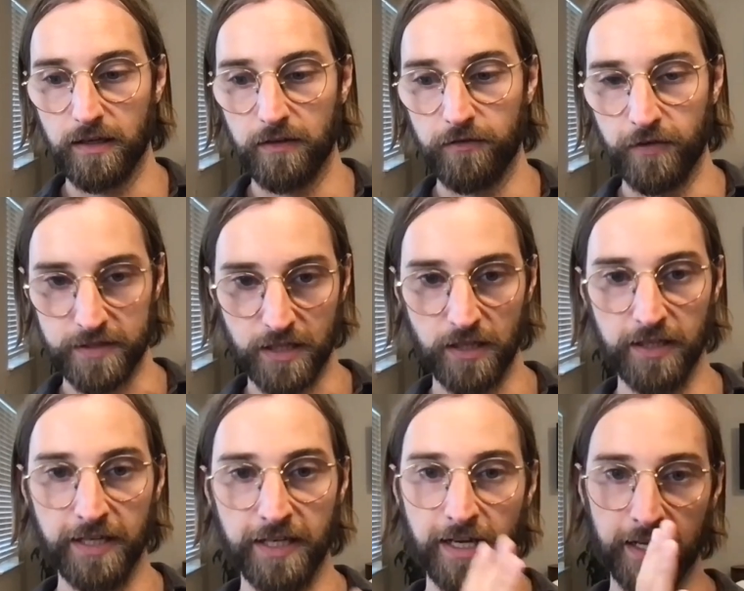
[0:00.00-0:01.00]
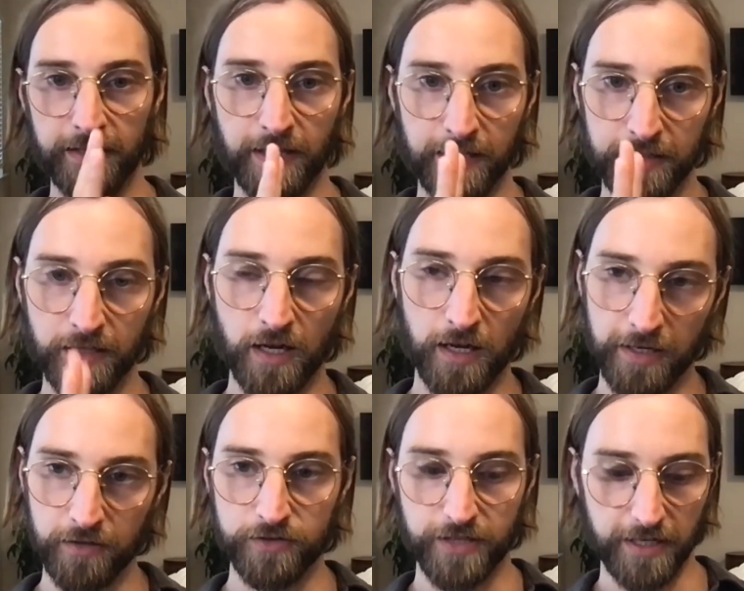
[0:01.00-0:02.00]
physically and then
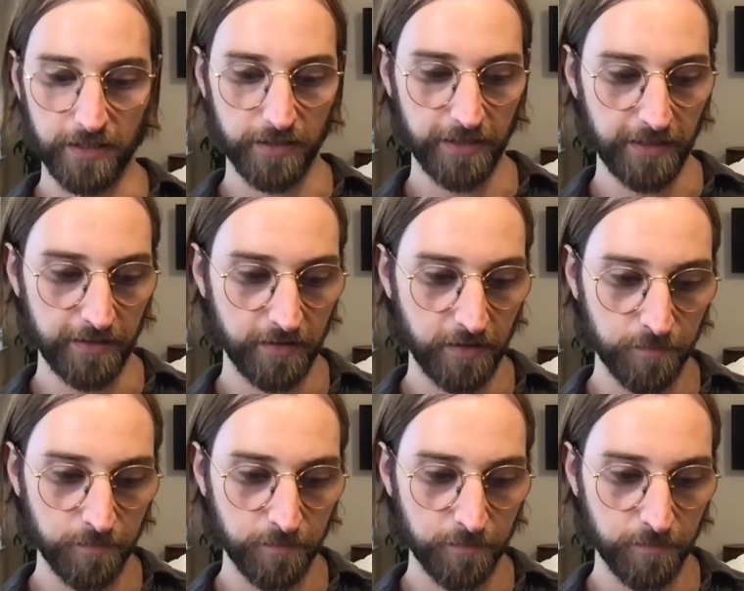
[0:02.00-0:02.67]
energetically.